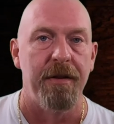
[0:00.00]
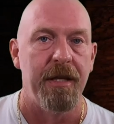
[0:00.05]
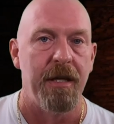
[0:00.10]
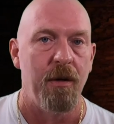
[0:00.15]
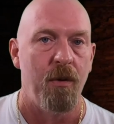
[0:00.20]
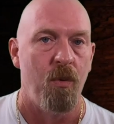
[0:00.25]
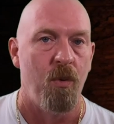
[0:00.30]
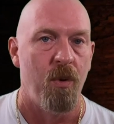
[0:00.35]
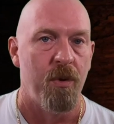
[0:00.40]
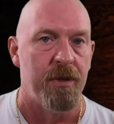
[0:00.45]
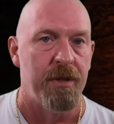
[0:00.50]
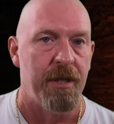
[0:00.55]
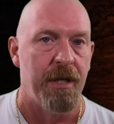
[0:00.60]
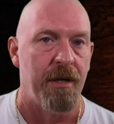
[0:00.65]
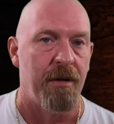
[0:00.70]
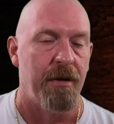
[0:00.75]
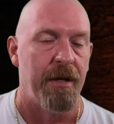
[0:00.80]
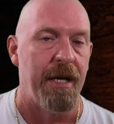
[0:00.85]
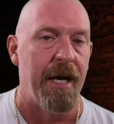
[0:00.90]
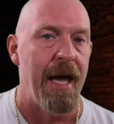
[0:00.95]
of the
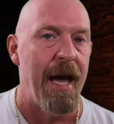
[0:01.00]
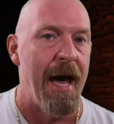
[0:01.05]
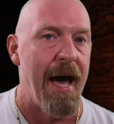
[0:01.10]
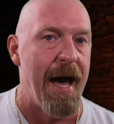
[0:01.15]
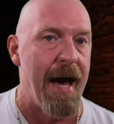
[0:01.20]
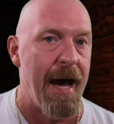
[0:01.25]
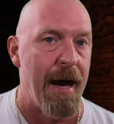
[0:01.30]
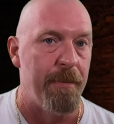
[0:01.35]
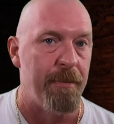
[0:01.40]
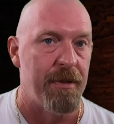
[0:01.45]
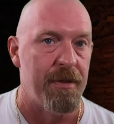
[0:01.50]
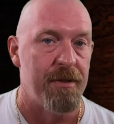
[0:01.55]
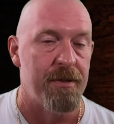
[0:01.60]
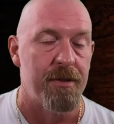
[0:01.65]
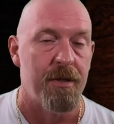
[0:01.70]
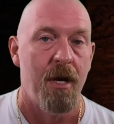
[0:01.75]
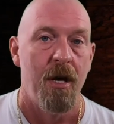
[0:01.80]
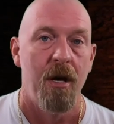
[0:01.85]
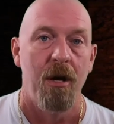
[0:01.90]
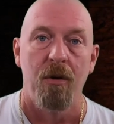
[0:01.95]
ordinary
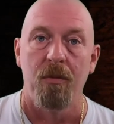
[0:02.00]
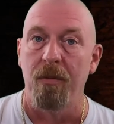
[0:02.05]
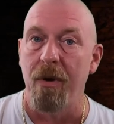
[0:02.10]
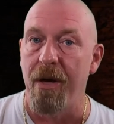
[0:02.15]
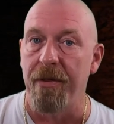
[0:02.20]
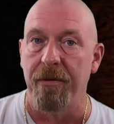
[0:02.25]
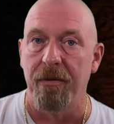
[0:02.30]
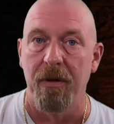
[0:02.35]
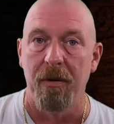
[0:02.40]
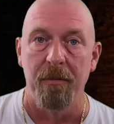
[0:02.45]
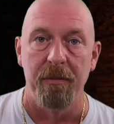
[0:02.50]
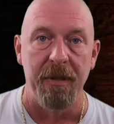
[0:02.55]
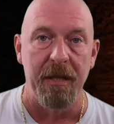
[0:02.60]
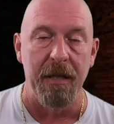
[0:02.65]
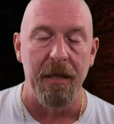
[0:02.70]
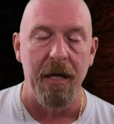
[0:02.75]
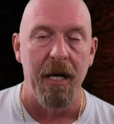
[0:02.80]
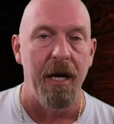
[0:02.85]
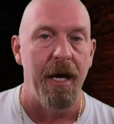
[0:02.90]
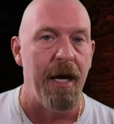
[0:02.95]
happens, whether it
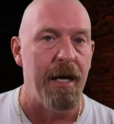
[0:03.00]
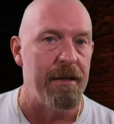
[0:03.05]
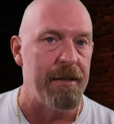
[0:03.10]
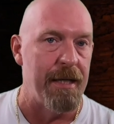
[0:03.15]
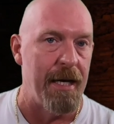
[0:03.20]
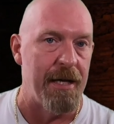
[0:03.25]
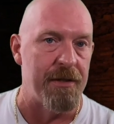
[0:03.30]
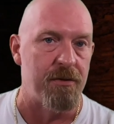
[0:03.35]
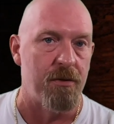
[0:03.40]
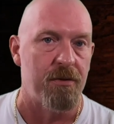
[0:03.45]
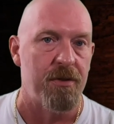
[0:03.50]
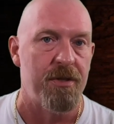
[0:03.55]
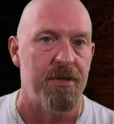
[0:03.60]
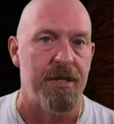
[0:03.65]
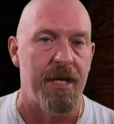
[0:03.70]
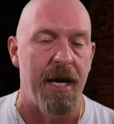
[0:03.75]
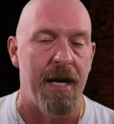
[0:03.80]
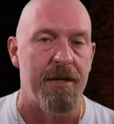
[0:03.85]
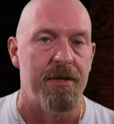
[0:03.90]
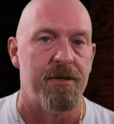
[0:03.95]
be a natural
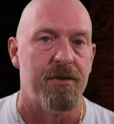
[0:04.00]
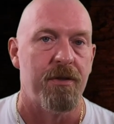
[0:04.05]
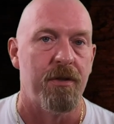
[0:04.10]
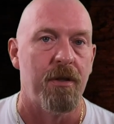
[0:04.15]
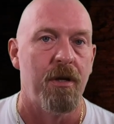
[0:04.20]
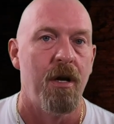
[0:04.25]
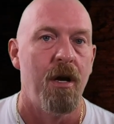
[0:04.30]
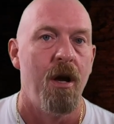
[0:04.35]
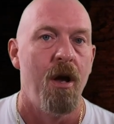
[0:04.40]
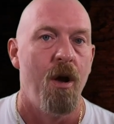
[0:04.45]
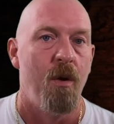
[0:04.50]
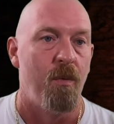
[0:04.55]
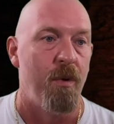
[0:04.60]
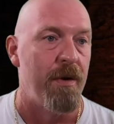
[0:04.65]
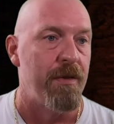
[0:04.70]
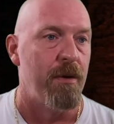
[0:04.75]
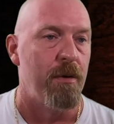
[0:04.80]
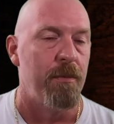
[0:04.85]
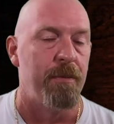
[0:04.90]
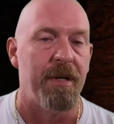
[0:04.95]
disaster,
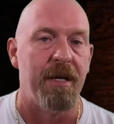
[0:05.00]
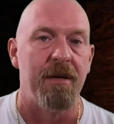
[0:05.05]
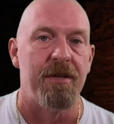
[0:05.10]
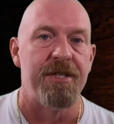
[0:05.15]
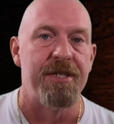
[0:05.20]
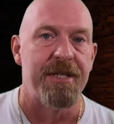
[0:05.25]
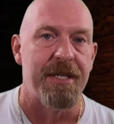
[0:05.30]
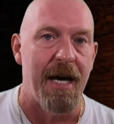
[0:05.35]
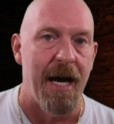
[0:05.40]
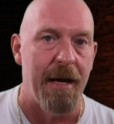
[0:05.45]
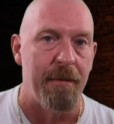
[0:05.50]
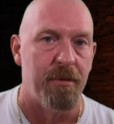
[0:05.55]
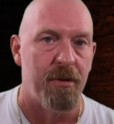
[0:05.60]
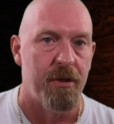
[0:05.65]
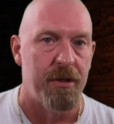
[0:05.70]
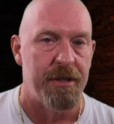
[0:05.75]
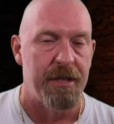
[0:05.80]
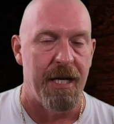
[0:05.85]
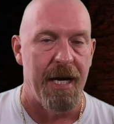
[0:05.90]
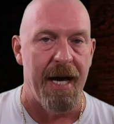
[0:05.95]
whether it be a
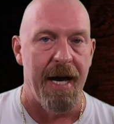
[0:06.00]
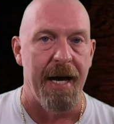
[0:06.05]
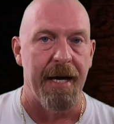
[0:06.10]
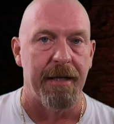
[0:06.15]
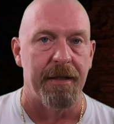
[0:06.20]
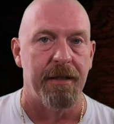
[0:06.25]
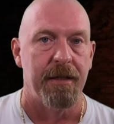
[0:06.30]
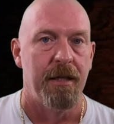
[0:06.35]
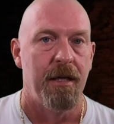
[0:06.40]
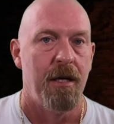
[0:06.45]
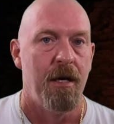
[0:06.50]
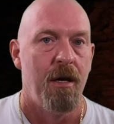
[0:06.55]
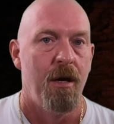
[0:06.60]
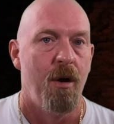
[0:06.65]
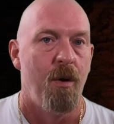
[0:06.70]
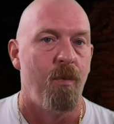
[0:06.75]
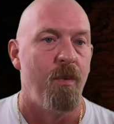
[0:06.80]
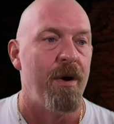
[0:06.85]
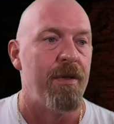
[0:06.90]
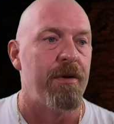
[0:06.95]
cyber attack,
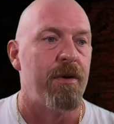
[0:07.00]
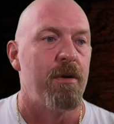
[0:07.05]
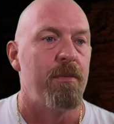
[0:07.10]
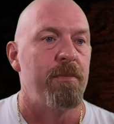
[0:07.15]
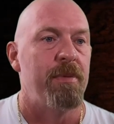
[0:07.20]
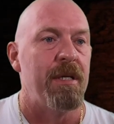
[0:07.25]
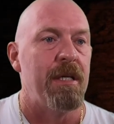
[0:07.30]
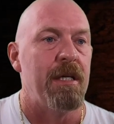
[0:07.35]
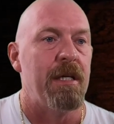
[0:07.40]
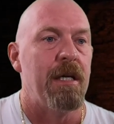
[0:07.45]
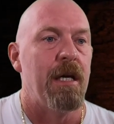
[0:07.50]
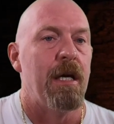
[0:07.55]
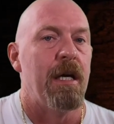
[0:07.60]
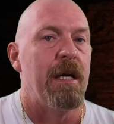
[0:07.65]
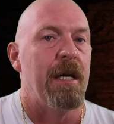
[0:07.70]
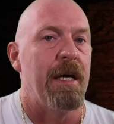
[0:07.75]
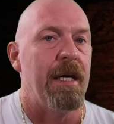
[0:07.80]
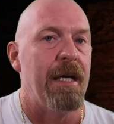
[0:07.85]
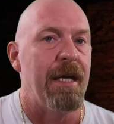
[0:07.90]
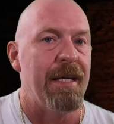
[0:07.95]
whether it be
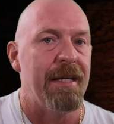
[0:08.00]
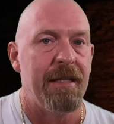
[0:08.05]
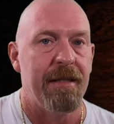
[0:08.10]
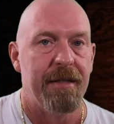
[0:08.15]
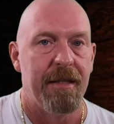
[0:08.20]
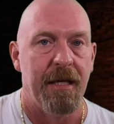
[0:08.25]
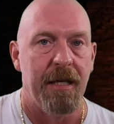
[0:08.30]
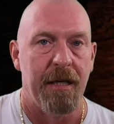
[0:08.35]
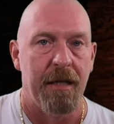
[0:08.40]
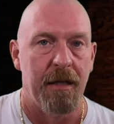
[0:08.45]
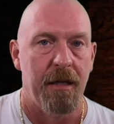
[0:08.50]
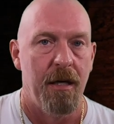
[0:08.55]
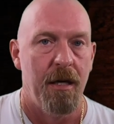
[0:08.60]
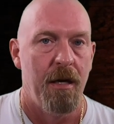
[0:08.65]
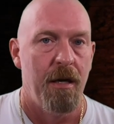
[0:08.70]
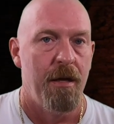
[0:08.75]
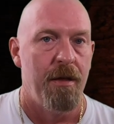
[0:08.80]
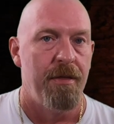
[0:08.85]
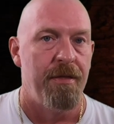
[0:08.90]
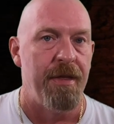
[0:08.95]
anything
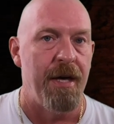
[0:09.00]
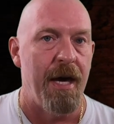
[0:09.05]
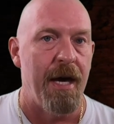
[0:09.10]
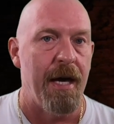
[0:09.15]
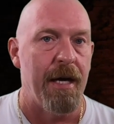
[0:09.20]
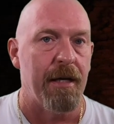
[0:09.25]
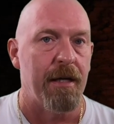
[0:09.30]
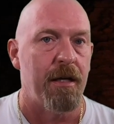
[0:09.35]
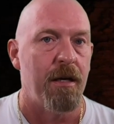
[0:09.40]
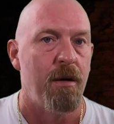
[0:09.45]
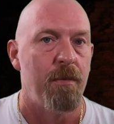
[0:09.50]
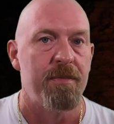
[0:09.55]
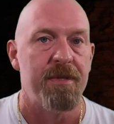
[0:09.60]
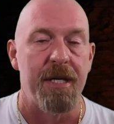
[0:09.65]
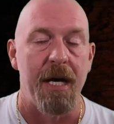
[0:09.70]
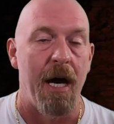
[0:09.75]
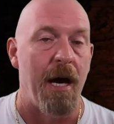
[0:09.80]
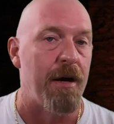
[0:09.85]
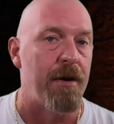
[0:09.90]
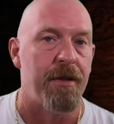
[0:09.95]
that
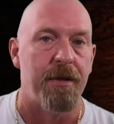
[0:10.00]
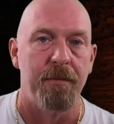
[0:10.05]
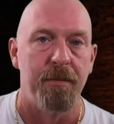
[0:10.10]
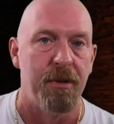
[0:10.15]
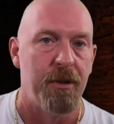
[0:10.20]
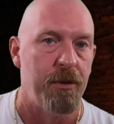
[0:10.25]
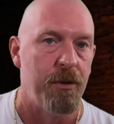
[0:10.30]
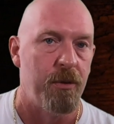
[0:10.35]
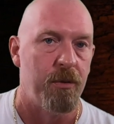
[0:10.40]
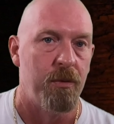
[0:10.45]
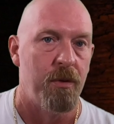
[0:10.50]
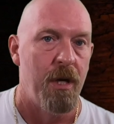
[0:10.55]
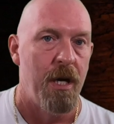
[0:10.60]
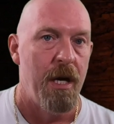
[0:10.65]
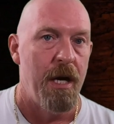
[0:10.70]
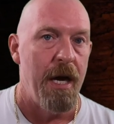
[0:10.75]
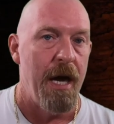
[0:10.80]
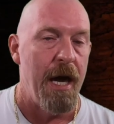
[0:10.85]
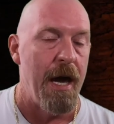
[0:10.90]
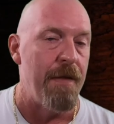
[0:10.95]
comes out of the blue.
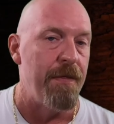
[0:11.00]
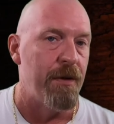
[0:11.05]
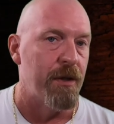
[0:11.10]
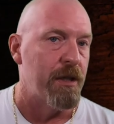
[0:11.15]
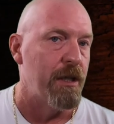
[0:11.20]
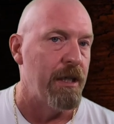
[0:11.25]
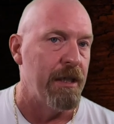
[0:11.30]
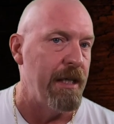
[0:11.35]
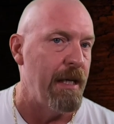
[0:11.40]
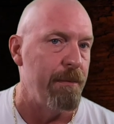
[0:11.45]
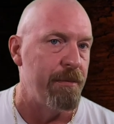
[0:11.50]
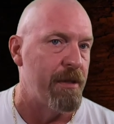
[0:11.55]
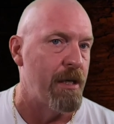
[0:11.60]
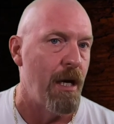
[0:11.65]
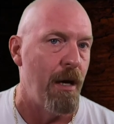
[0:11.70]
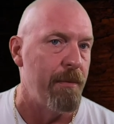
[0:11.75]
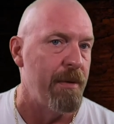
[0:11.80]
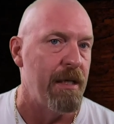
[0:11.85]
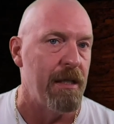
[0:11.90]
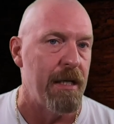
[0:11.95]
And they're going to keep
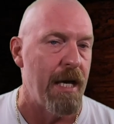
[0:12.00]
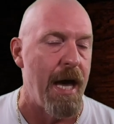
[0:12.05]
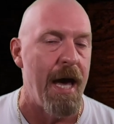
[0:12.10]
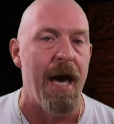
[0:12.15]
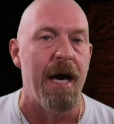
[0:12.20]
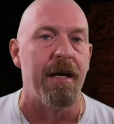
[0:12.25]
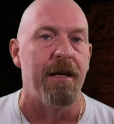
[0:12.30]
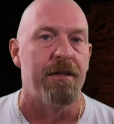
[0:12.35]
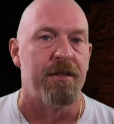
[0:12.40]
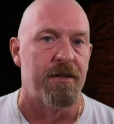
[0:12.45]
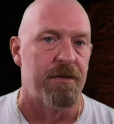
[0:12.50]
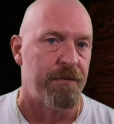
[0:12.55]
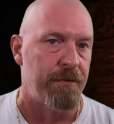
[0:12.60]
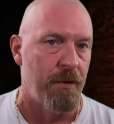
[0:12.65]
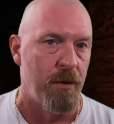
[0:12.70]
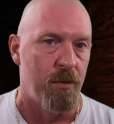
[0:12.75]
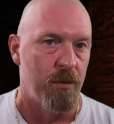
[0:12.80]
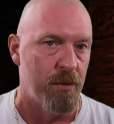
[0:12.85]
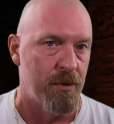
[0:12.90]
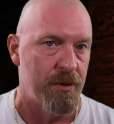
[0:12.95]
coming at us,
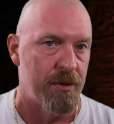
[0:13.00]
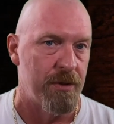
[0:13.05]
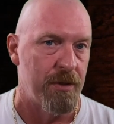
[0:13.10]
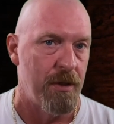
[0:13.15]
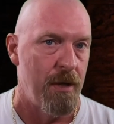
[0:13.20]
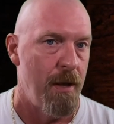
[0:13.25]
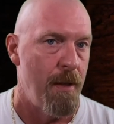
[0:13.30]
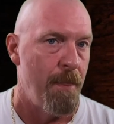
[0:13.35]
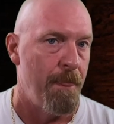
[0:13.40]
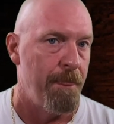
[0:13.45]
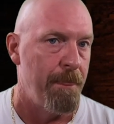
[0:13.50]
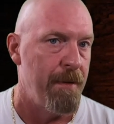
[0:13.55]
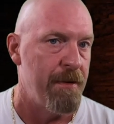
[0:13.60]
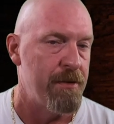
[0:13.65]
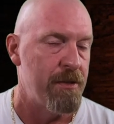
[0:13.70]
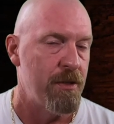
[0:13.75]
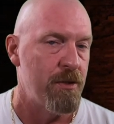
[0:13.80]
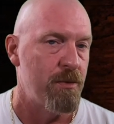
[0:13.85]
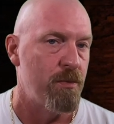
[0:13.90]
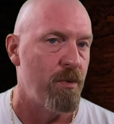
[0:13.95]
folks.
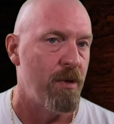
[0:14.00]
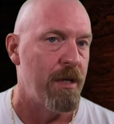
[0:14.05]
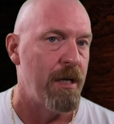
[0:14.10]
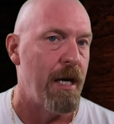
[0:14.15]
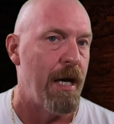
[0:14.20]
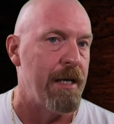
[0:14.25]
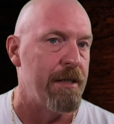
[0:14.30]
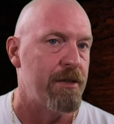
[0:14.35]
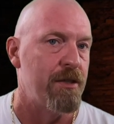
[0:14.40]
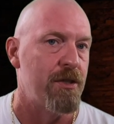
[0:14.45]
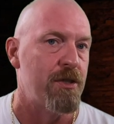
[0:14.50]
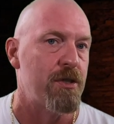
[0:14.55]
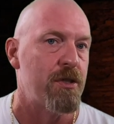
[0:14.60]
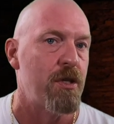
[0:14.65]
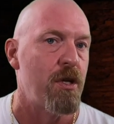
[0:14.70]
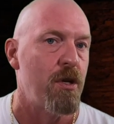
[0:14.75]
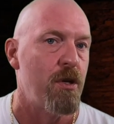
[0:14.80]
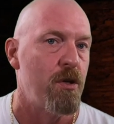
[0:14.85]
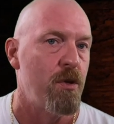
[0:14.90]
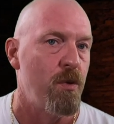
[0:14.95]
This is what I just